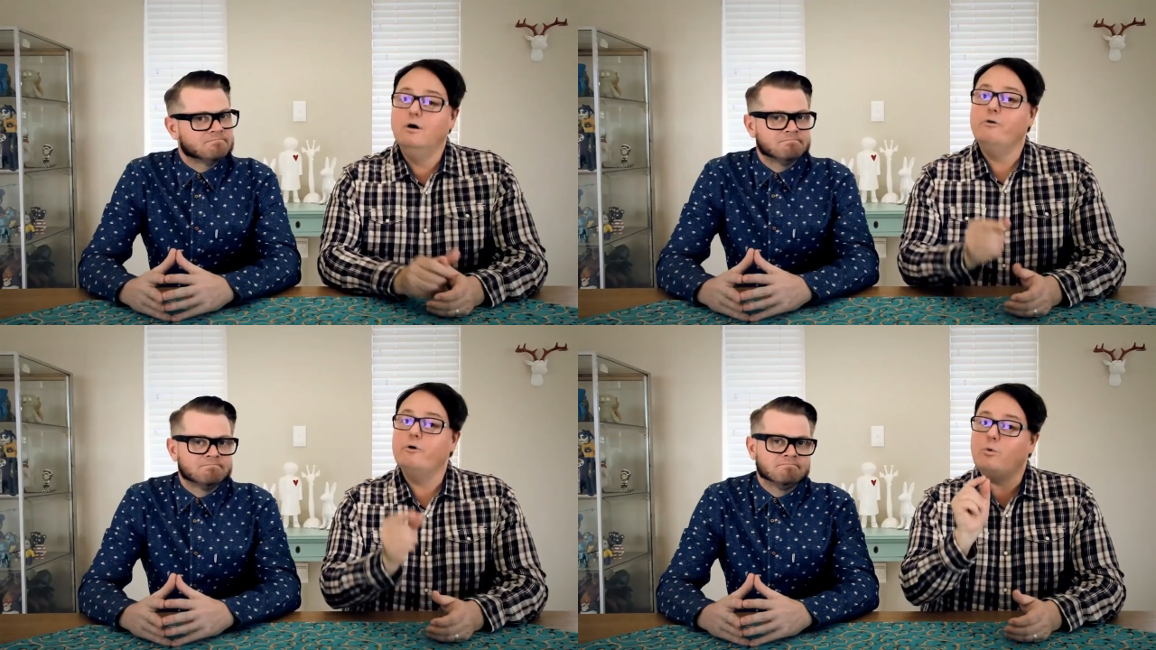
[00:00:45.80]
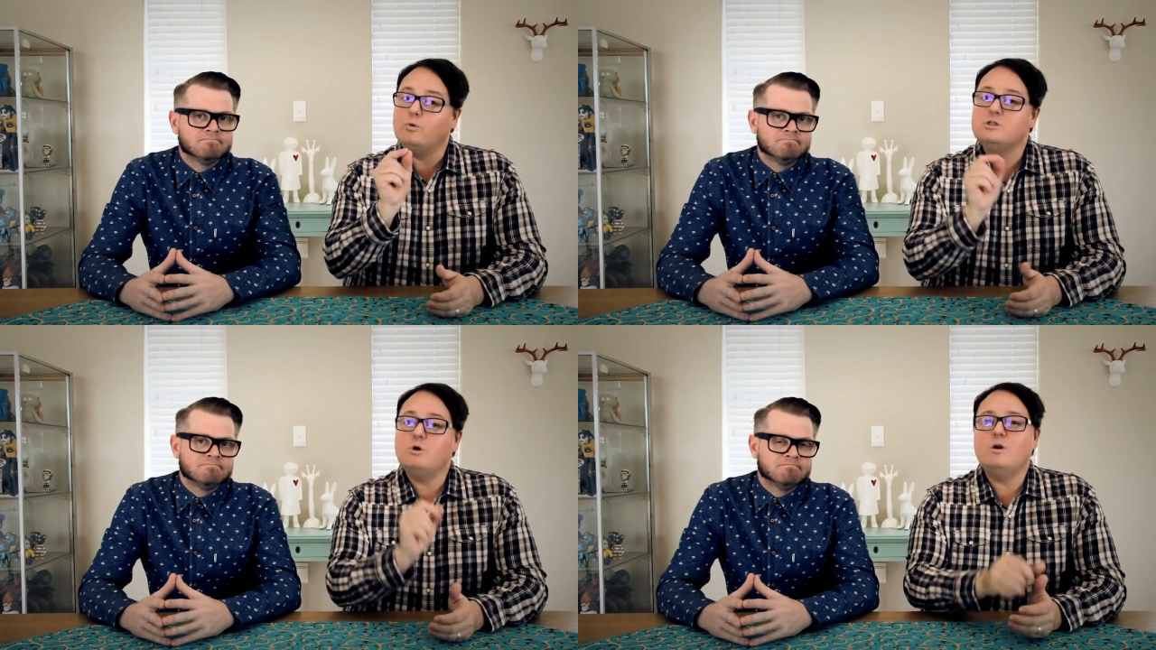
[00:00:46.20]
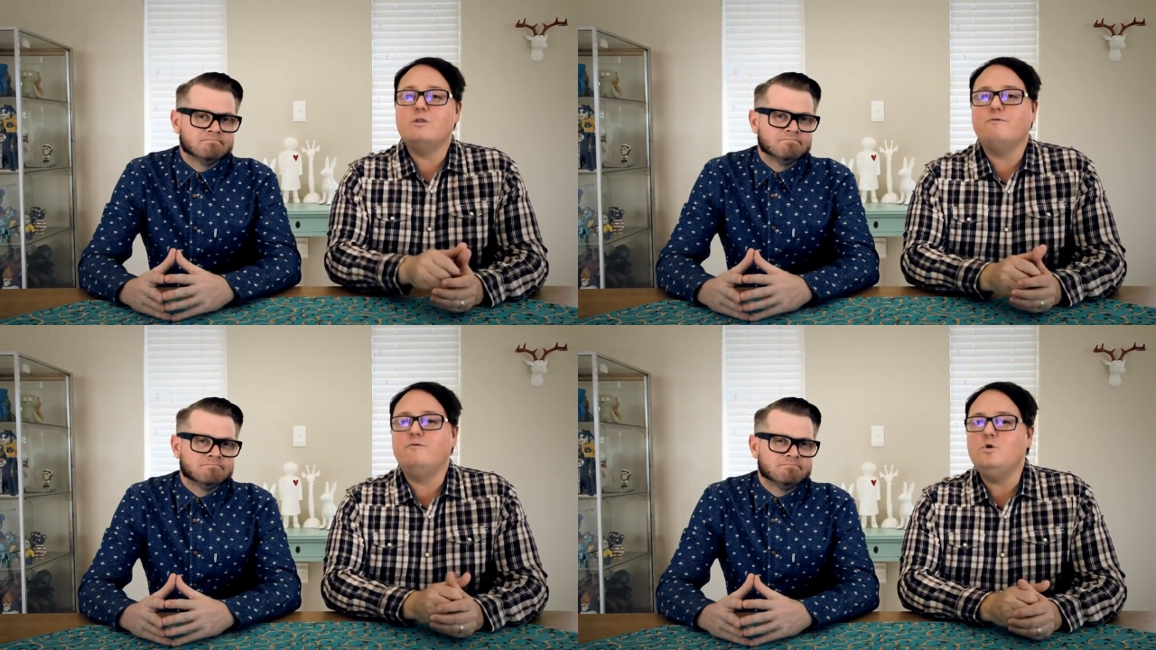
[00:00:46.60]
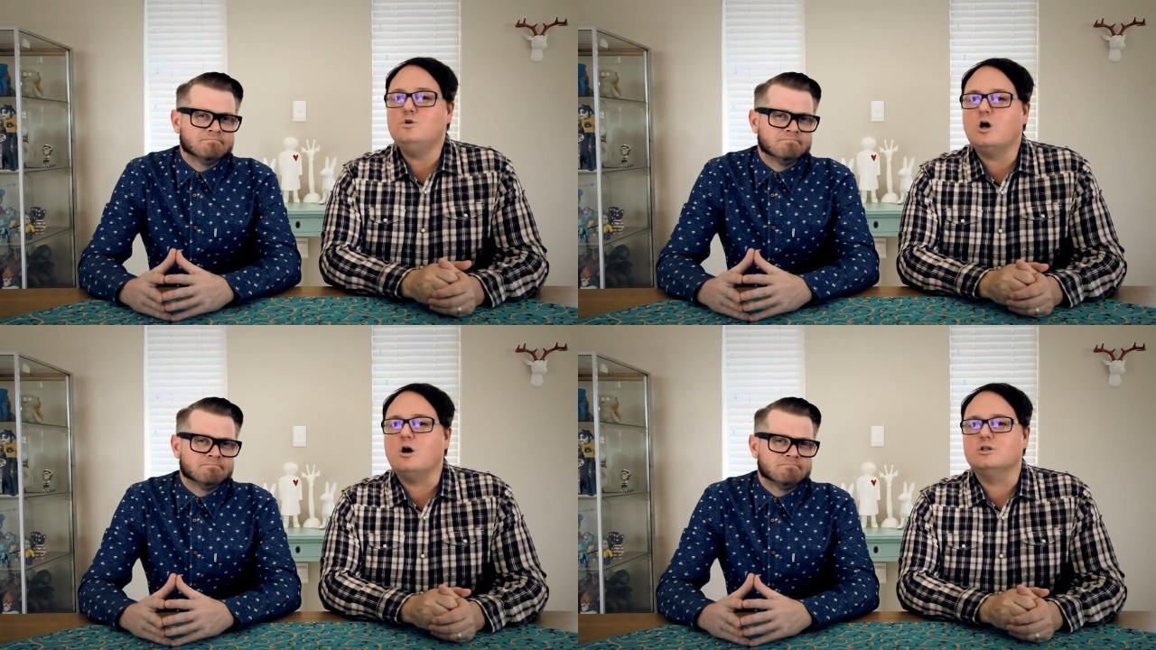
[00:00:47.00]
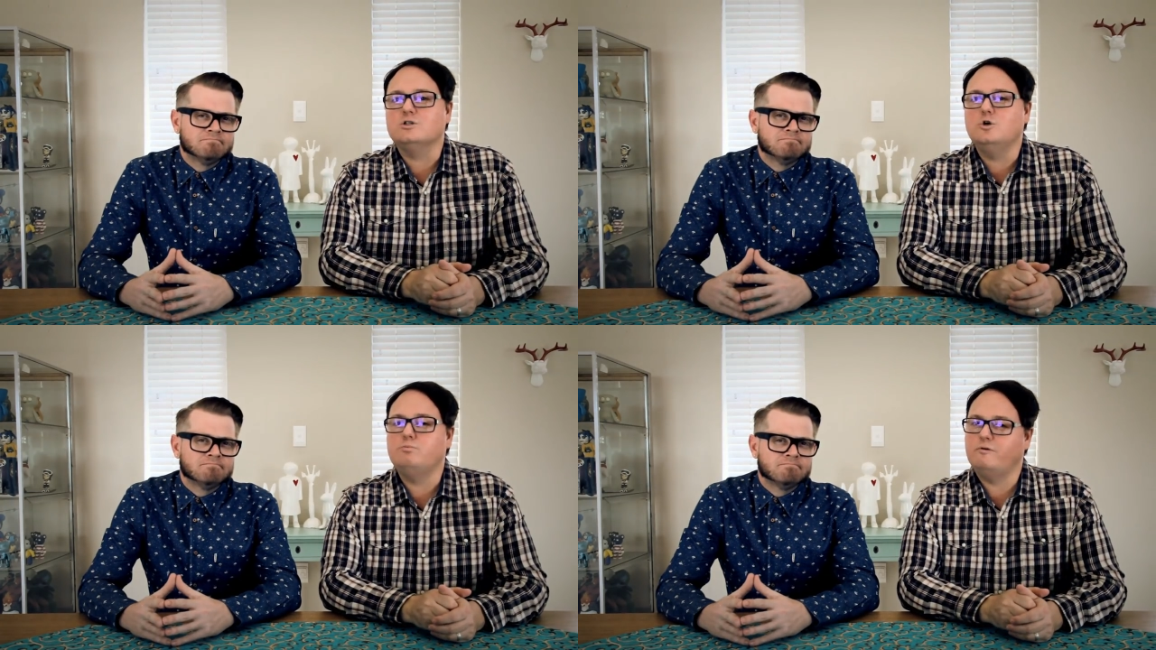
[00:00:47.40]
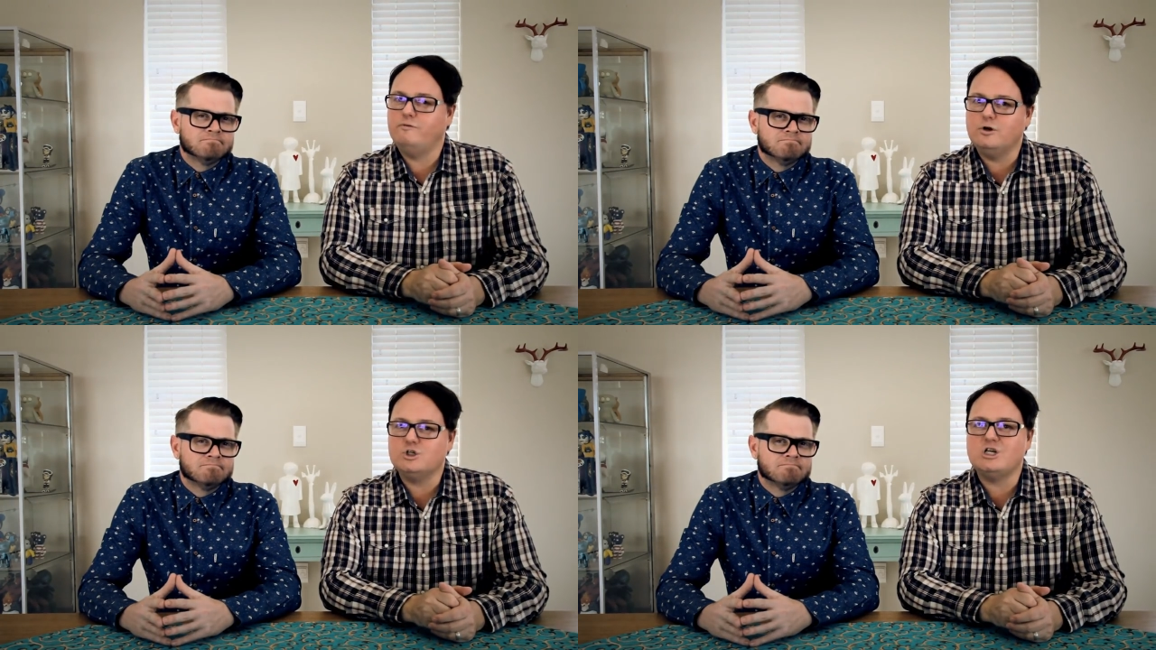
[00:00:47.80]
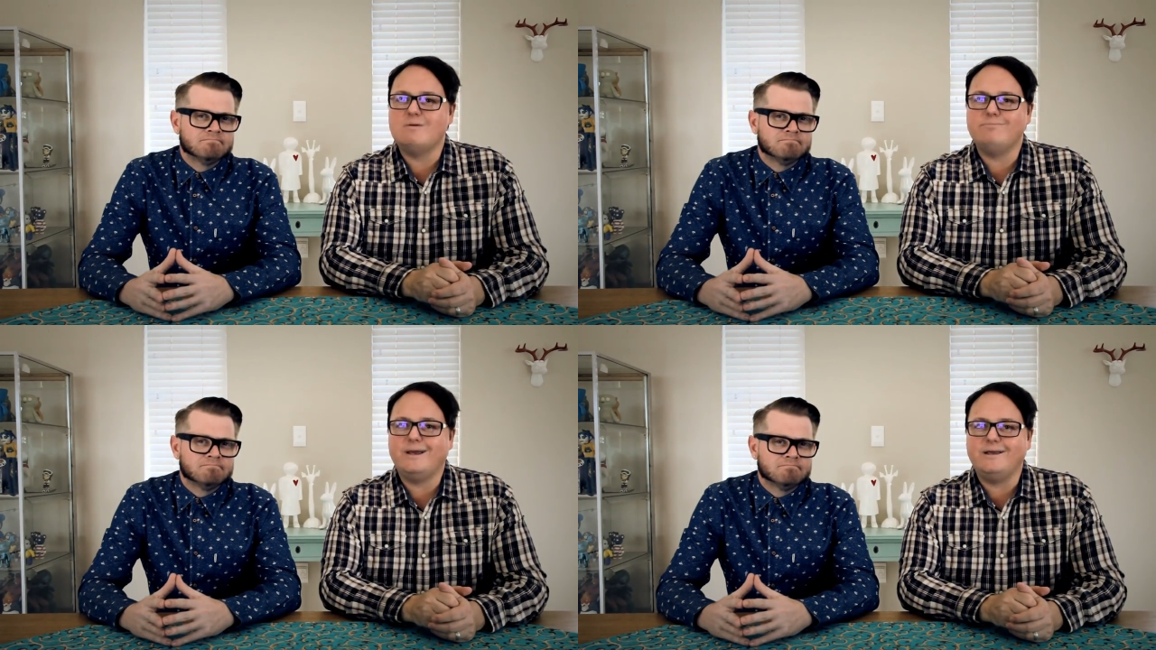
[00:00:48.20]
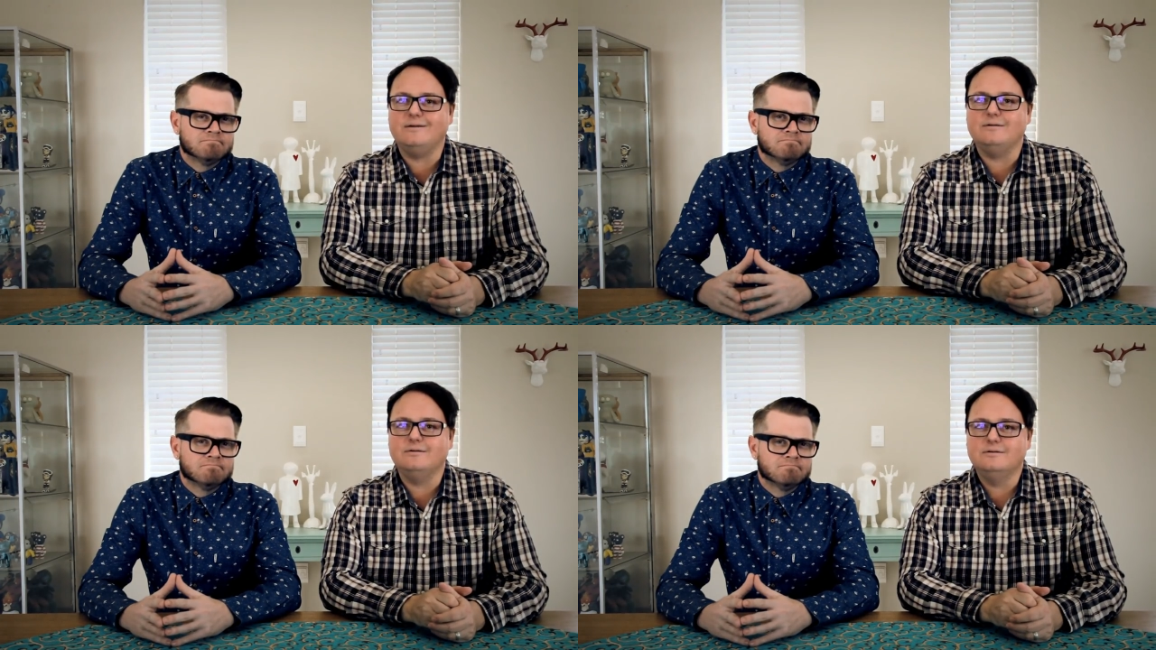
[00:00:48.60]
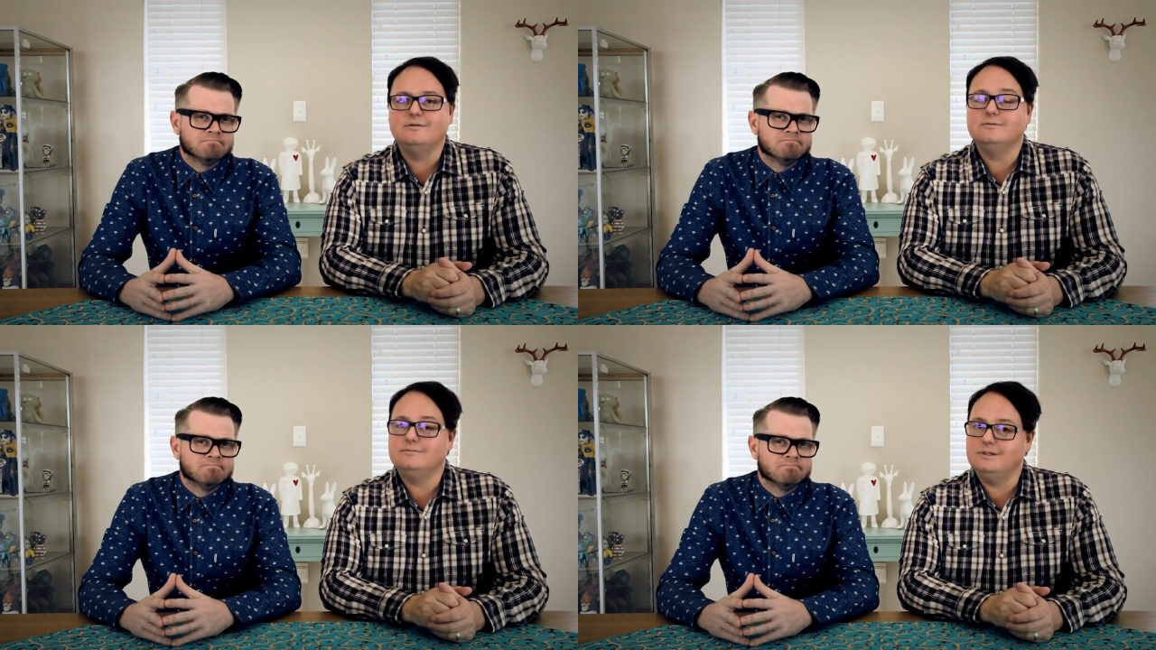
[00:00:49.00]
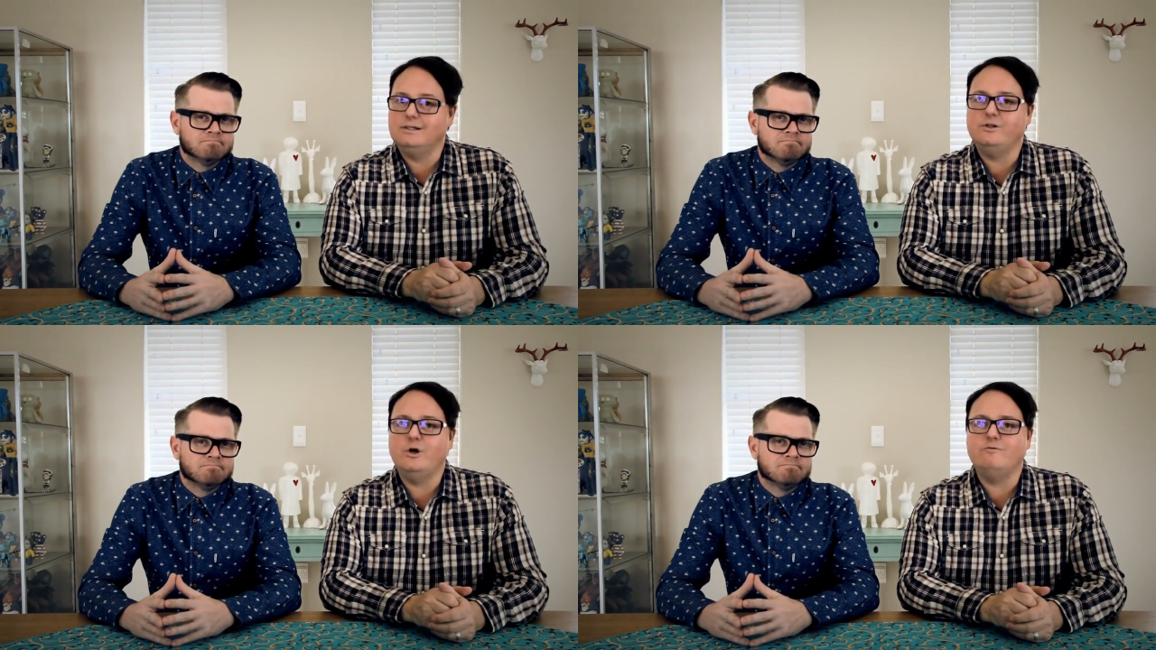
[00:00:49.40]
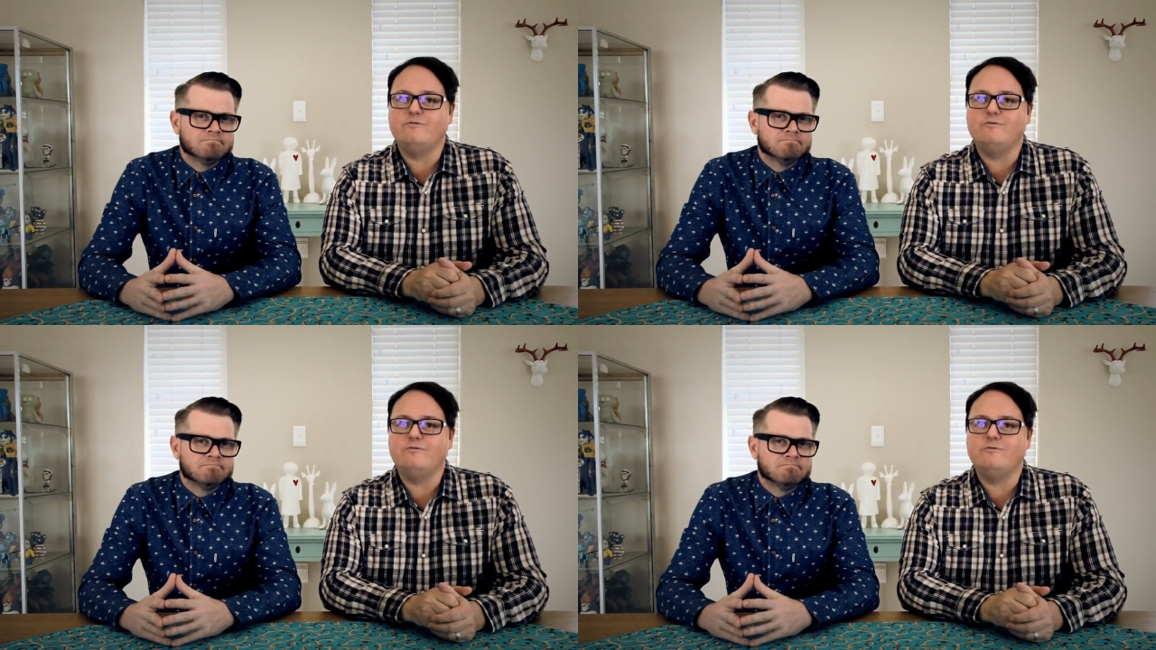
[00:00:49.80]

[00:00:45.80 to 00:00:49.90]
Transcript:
Speaker 1: They're also one of the few dogs who prefer champagne. Little known